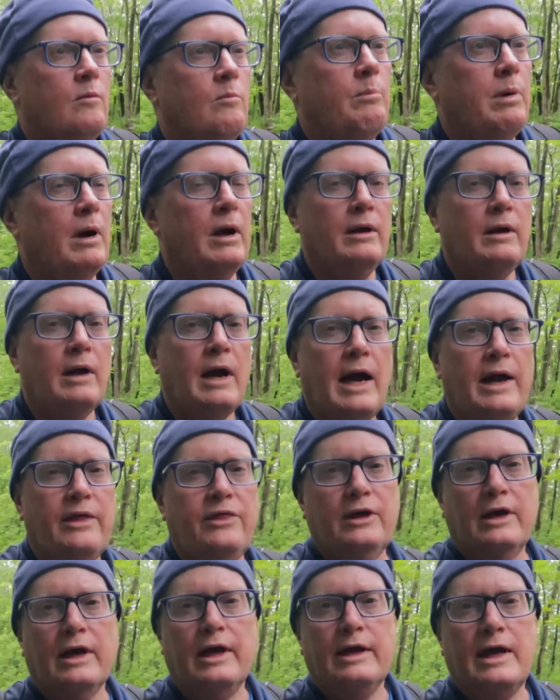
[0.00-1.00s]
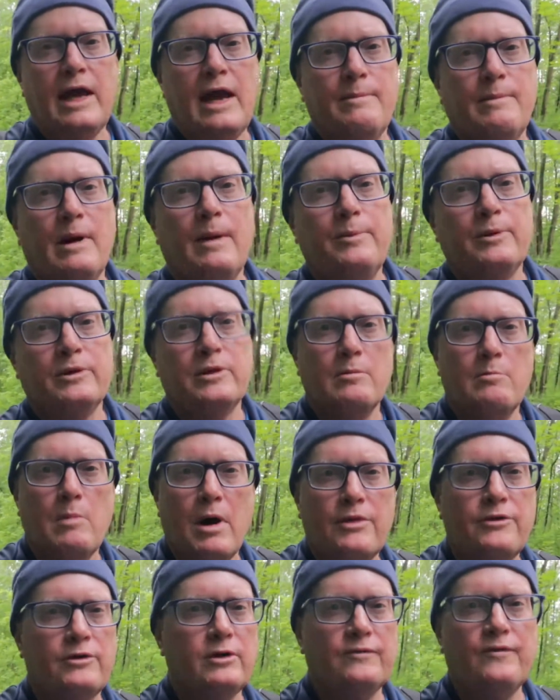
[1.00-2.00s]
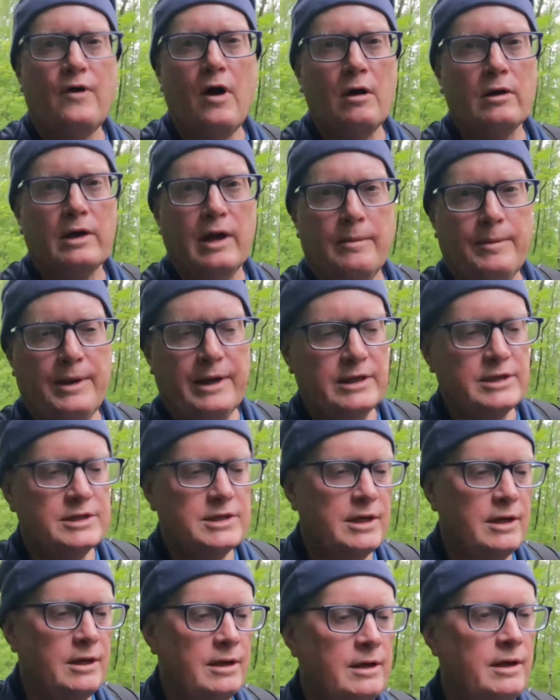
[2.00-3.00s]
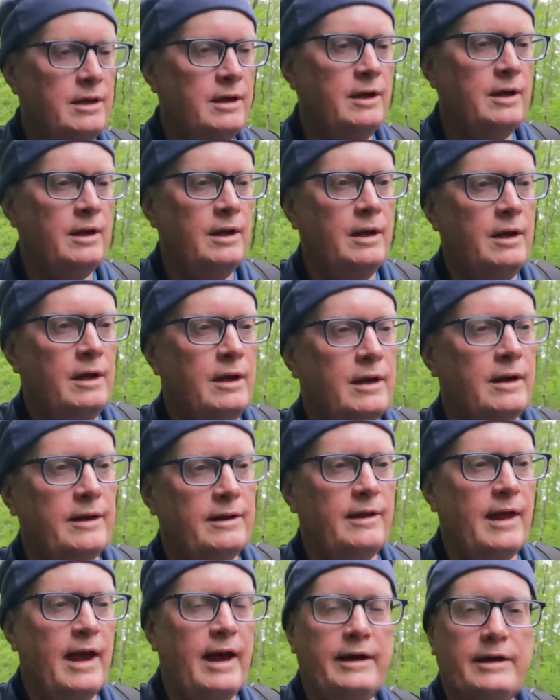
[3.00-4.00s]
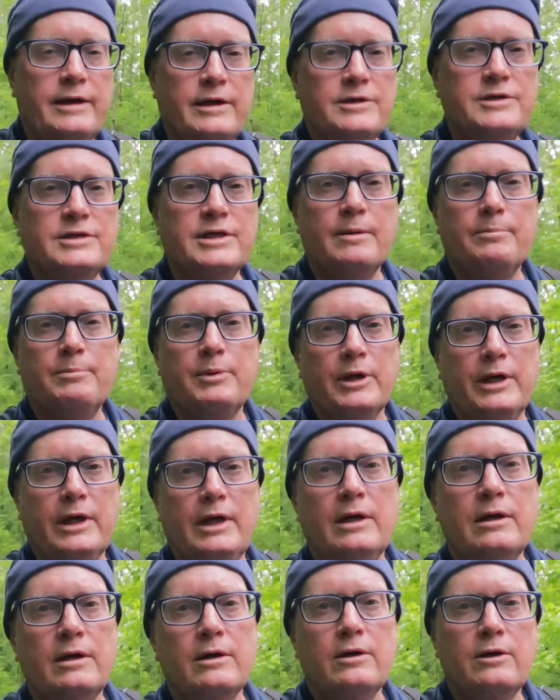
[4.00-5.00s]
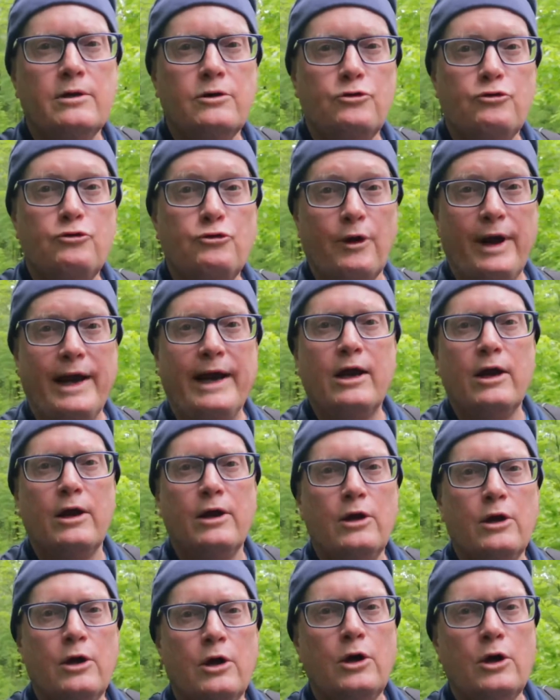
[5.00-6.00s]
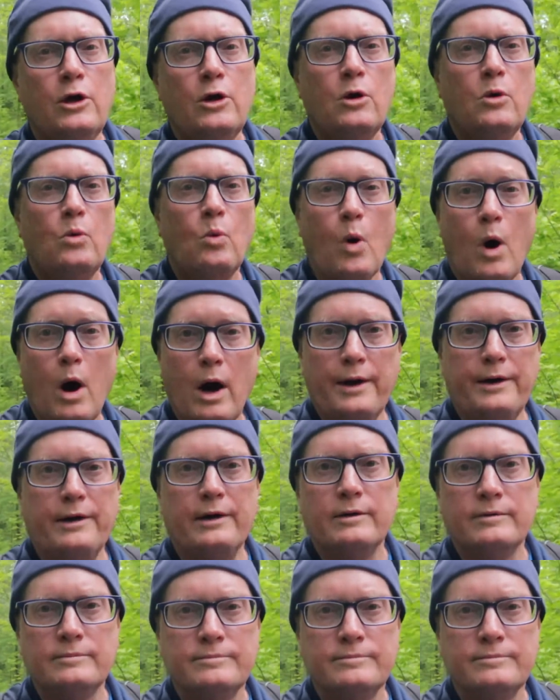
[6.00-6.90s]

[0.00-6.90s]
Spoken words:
But I think I came up with the mother of all gimmicks, and that is simply drink water.